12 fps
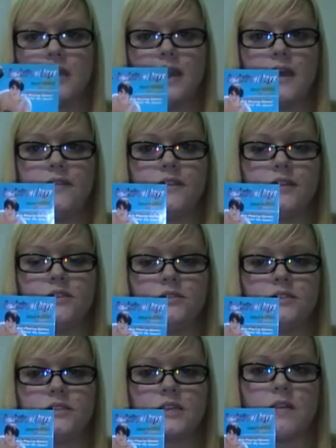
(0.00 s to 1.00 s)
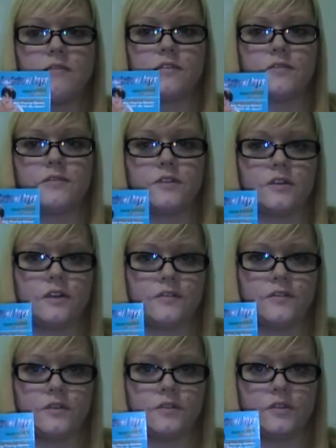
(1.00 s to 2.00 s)
And they used this cover for a
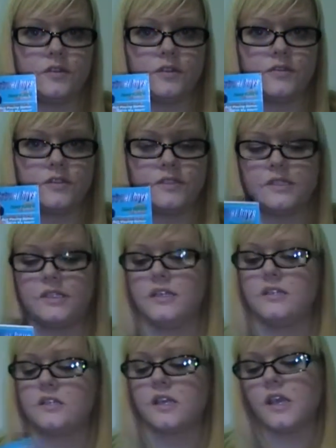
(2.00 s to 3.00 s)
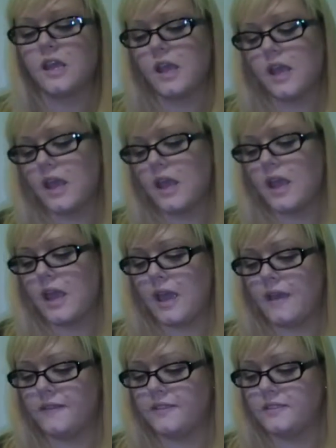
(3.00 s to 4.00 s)
few of their different CDs.
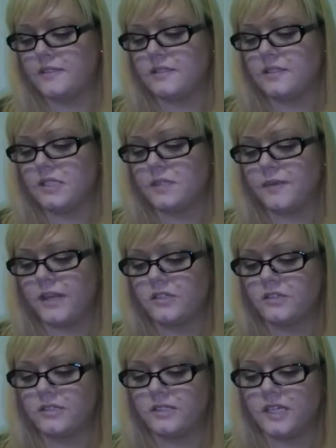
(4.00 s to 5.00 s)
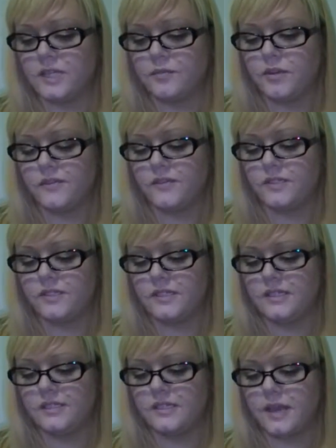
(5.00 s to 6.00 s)
And this is the special sneak preview
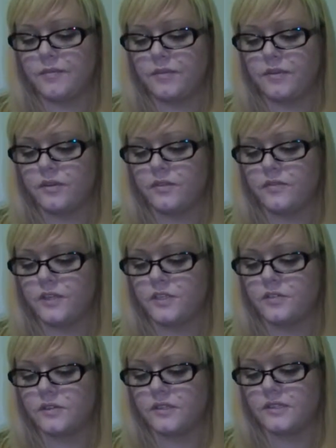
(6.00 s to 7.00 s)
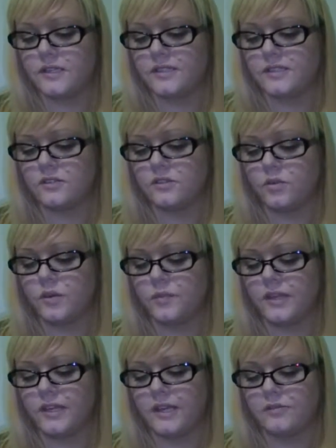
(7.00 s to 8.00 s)
CD sampler featuring the hit single Quit
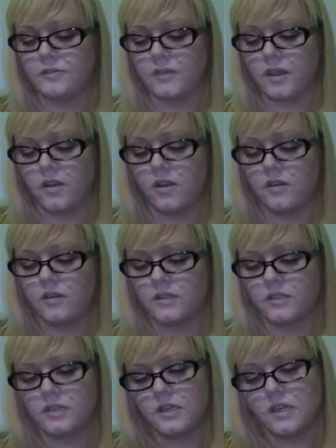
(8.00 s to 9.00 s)
Playing Games with My Heart.